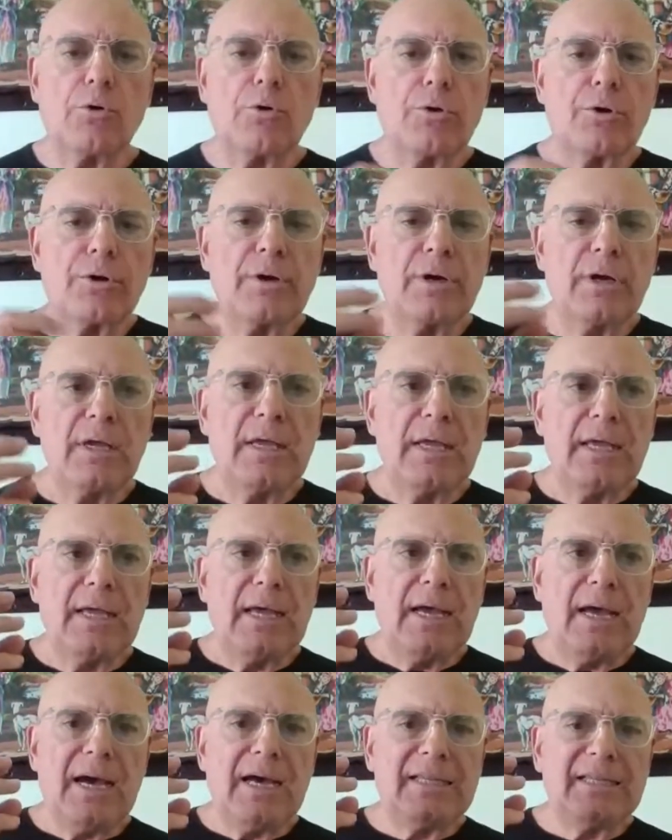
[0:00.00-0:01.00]
or
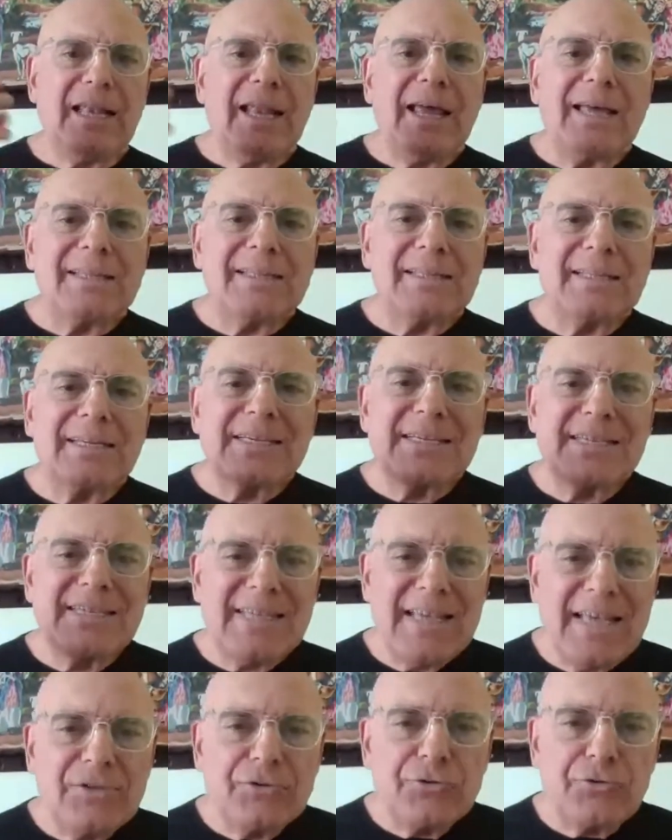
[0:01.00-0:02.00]
Atlantic
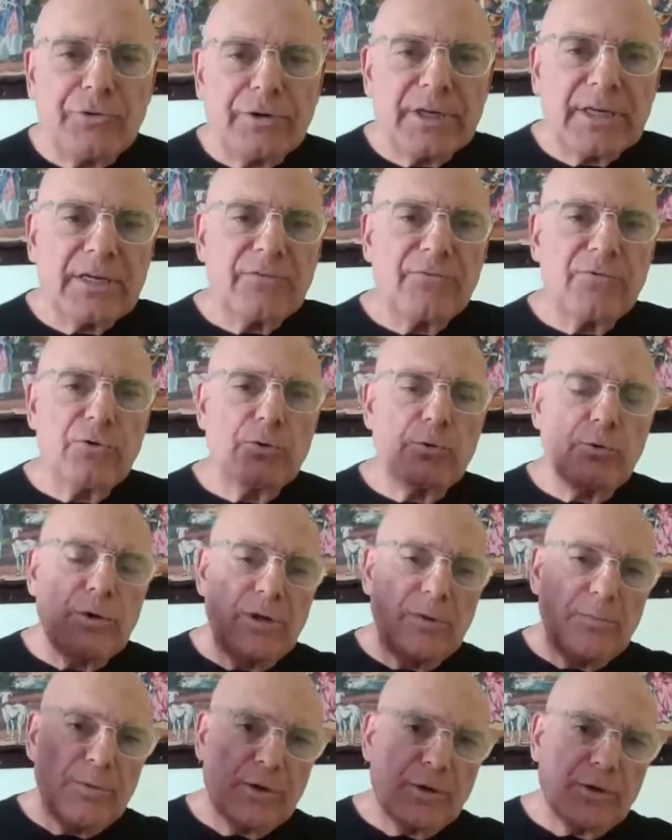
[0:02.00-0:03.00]
centric, if you
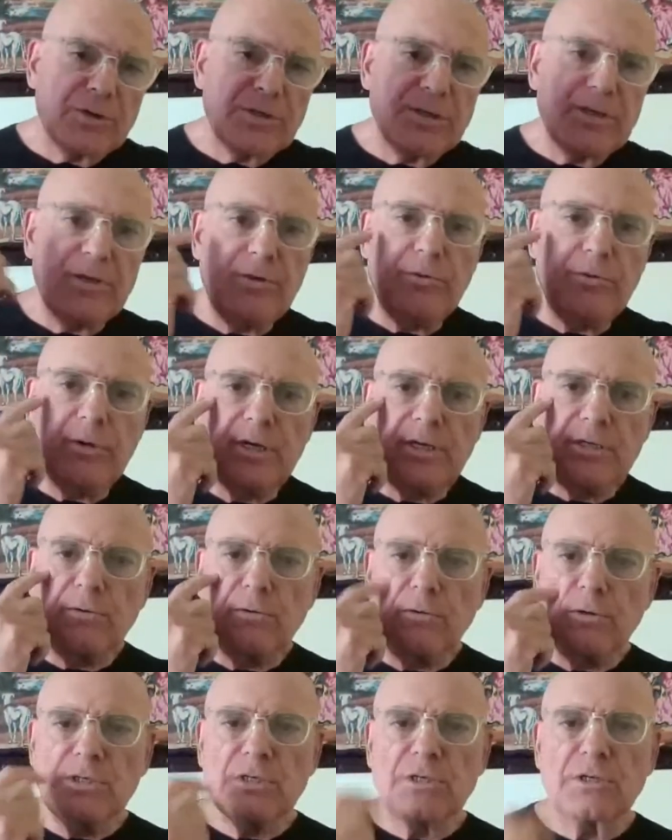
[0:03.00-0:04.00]
will, because the
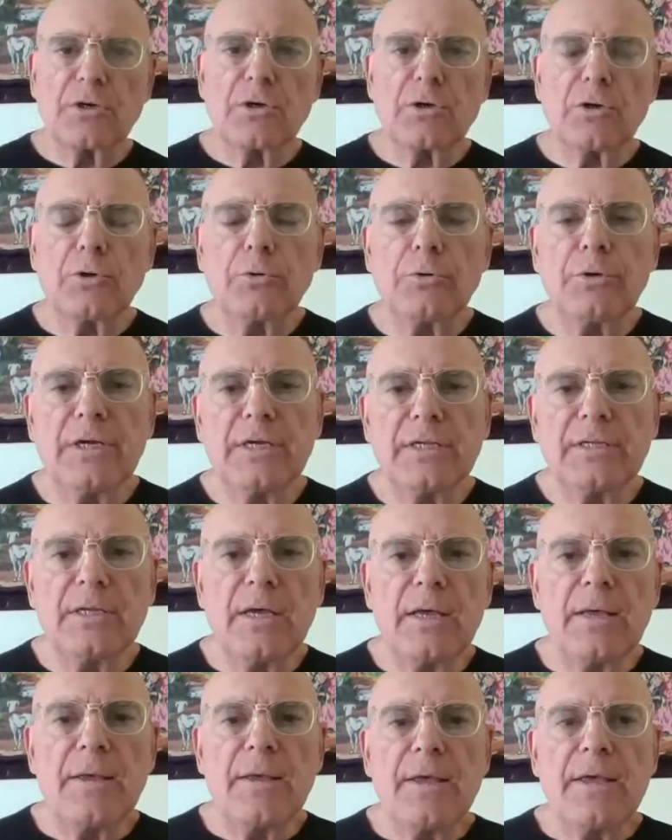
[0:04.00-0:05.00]
US was
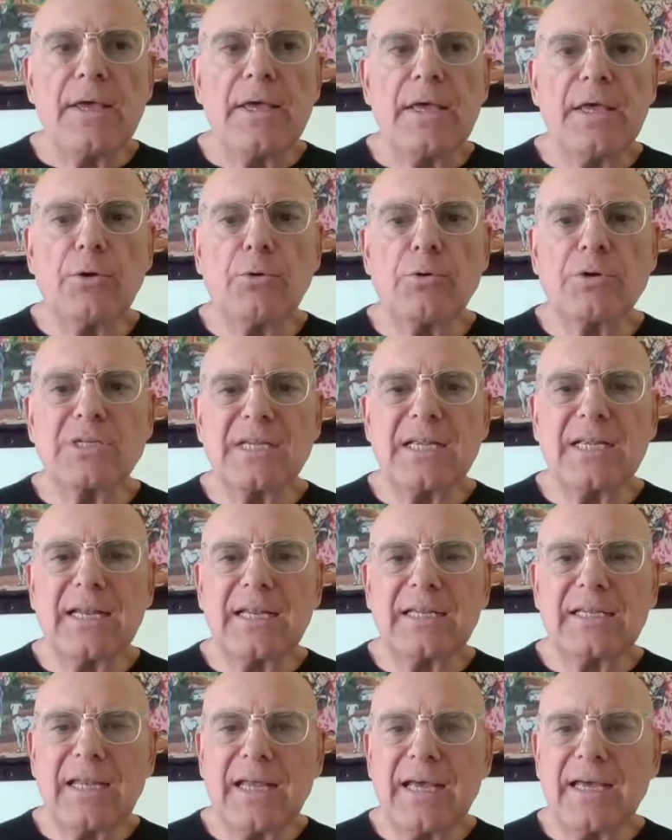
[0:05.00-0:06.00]
included. It was
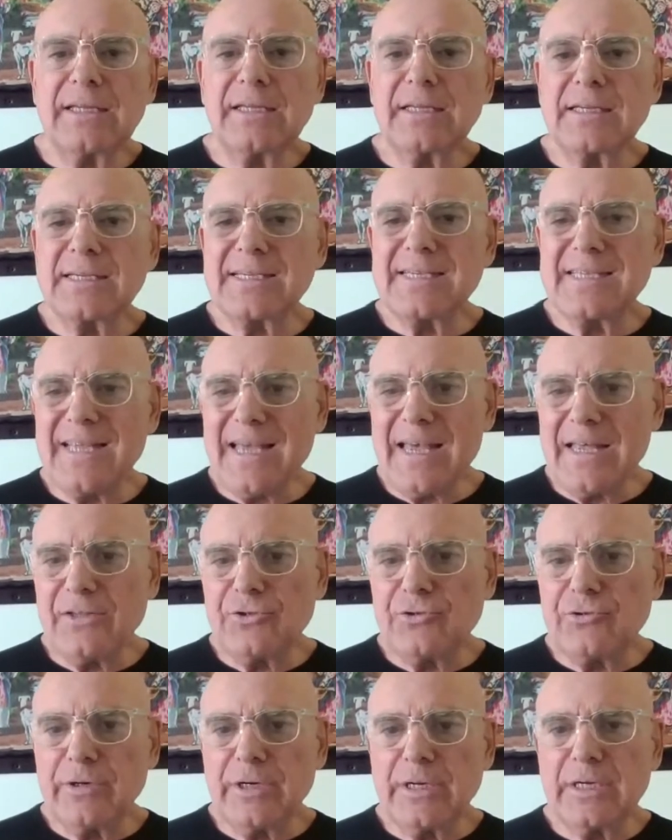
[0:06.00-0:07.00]
an Atlantic
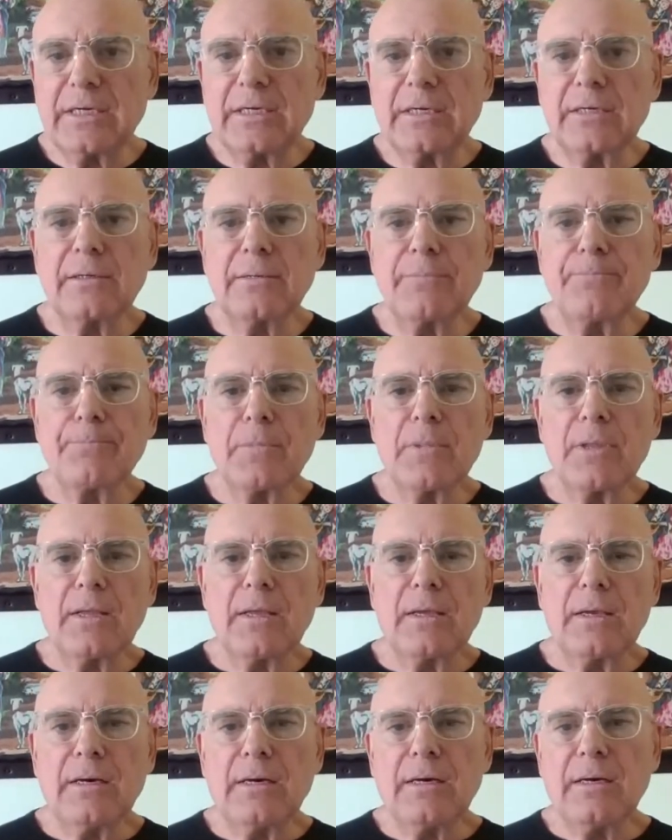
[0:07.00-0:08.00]
centric
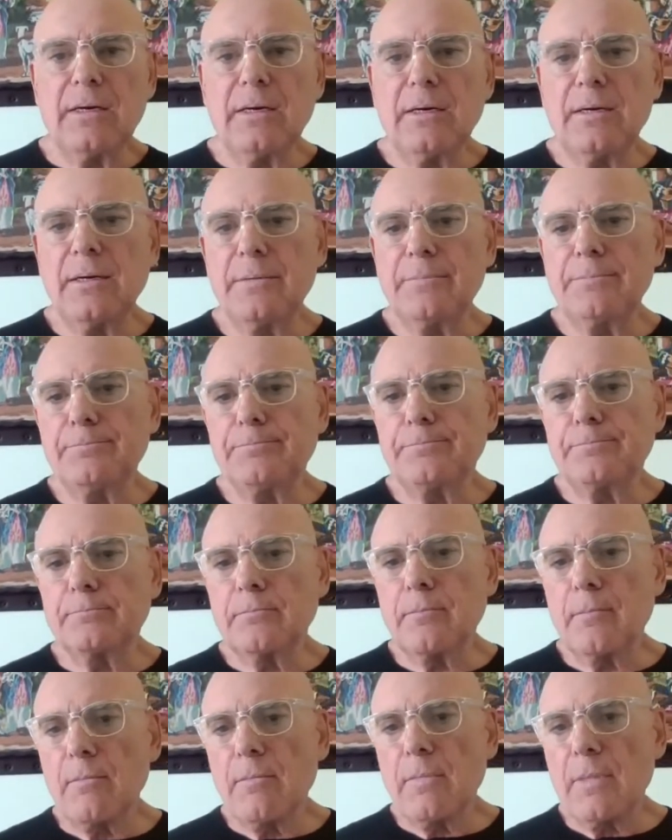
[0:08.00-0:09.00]
um,